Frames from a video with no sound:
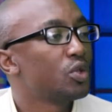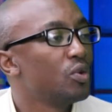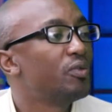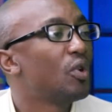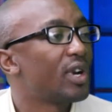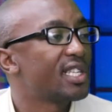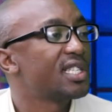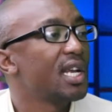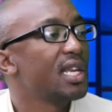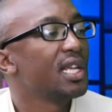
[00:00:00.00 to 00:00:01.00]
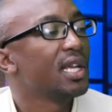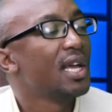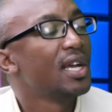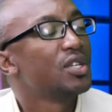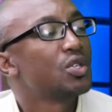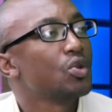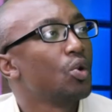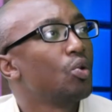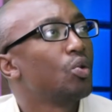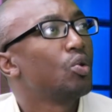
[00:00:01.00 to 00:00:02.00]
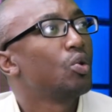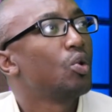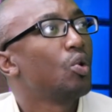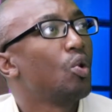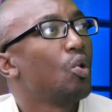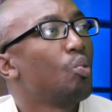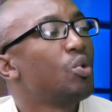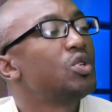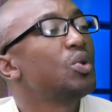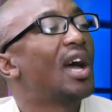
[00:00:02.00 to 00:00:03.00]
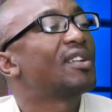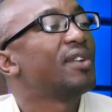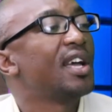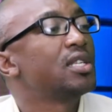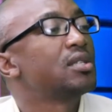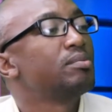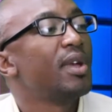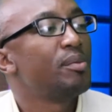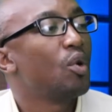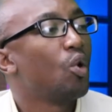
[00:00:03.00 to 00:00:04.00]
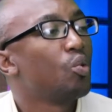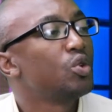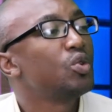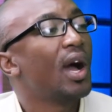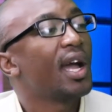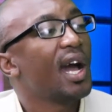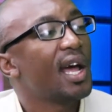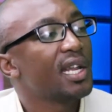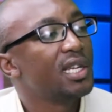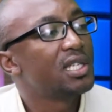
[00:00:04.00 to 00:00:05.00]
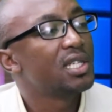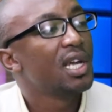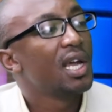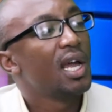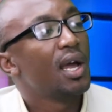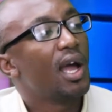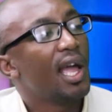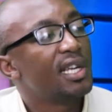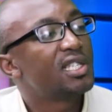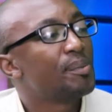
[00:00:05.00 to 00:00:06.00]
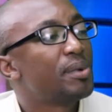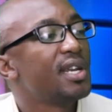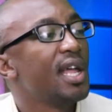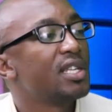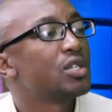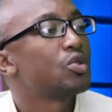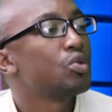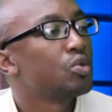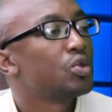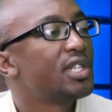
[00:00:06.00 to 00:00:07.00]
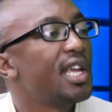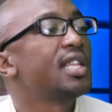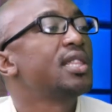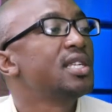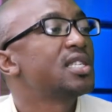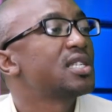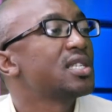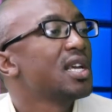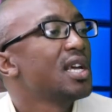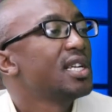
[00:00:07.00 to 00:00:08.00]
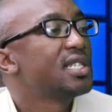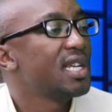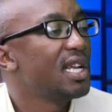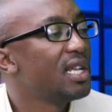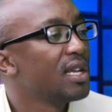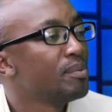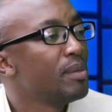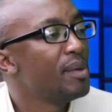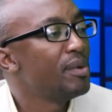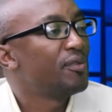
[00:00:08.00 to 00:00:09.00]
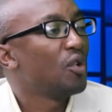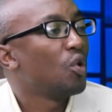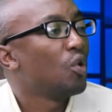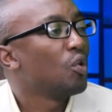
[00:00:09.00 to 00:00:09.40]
do forex trading, so would you advise maybe or would you encourage entrepreneurs to take this trading maybe for